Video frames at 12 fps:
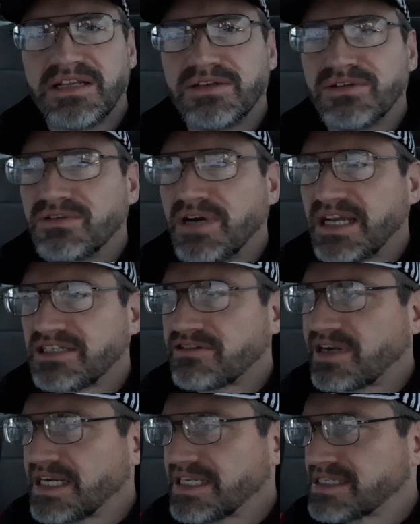do. I
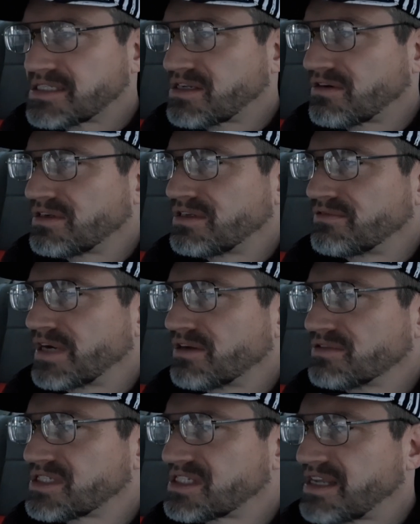try to get started
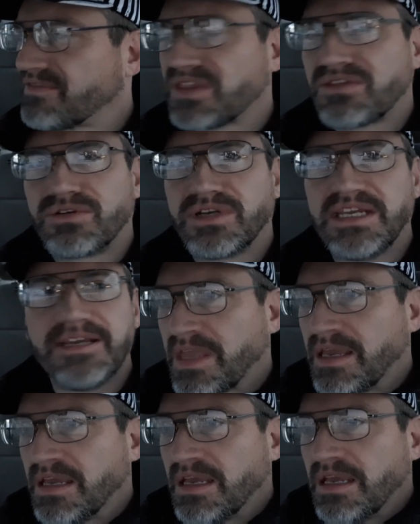around 7.30.
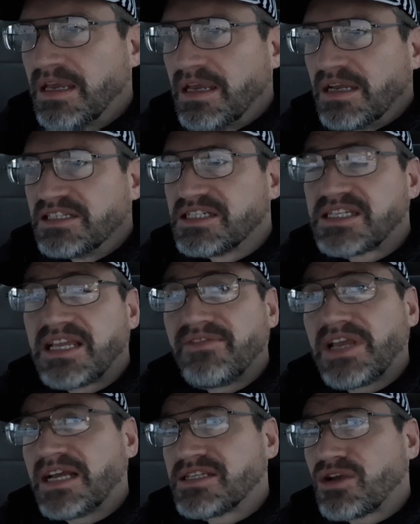Just to give
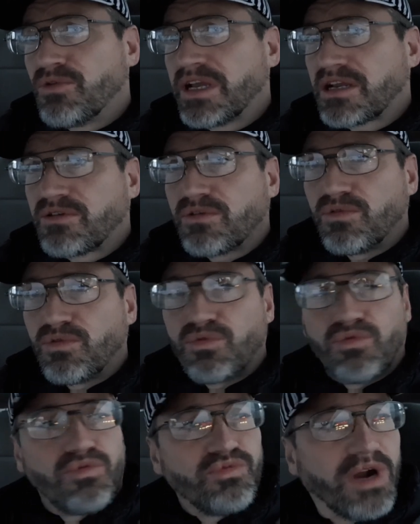you guys a quick
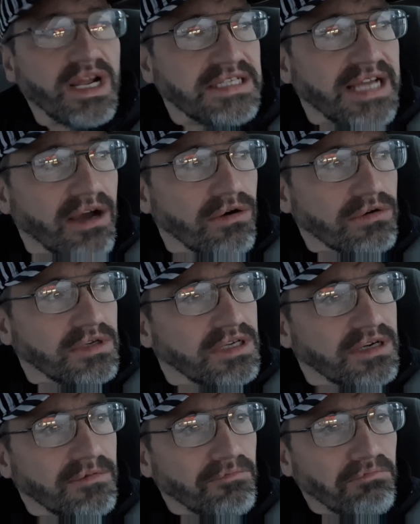rundown,
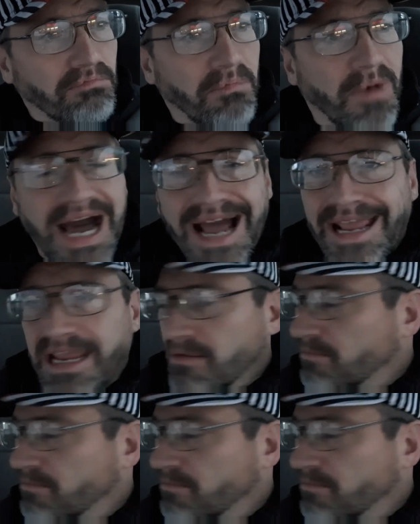my